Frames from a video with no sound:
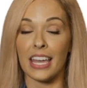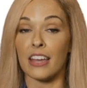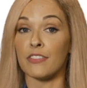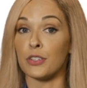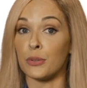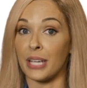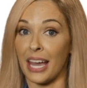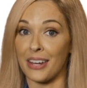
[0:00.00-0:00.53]

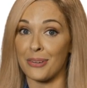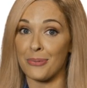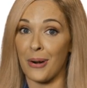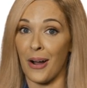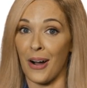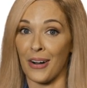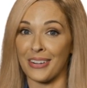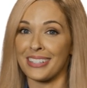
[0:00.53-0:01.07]
If you get it
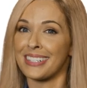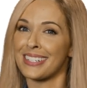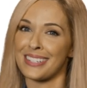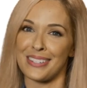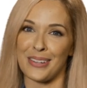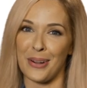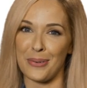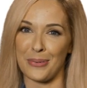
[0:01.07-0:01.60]
wrong,
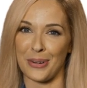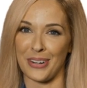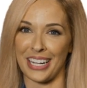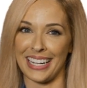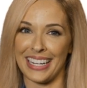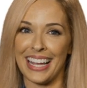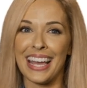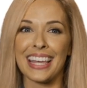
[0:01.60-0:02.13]
don't
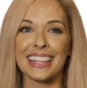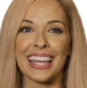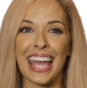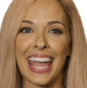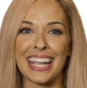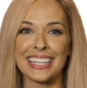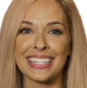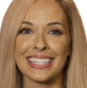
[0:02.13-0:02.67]
worry, the
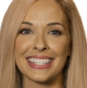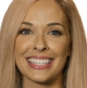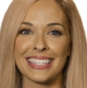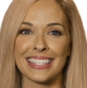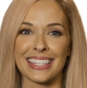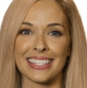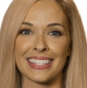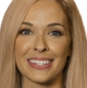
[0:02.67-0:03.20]
ATC
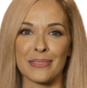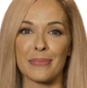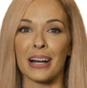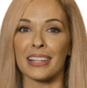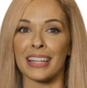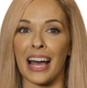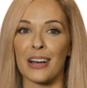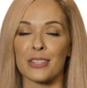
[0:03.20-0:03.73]
system
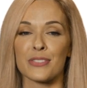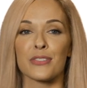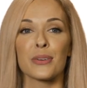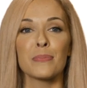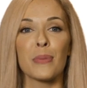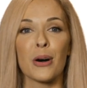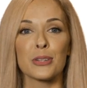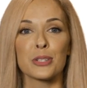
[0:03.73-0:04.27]
allows
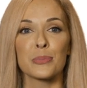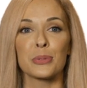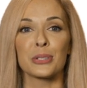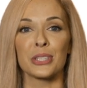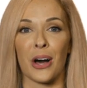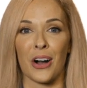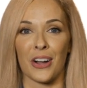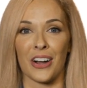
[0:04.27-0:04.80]
for multiple
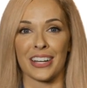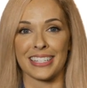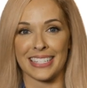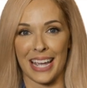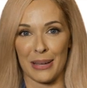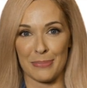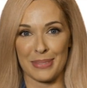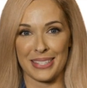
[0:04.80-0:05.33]
logon
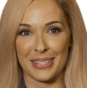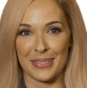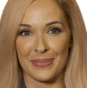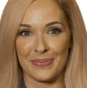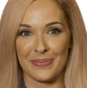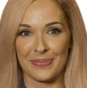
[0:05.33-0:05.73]
attempts.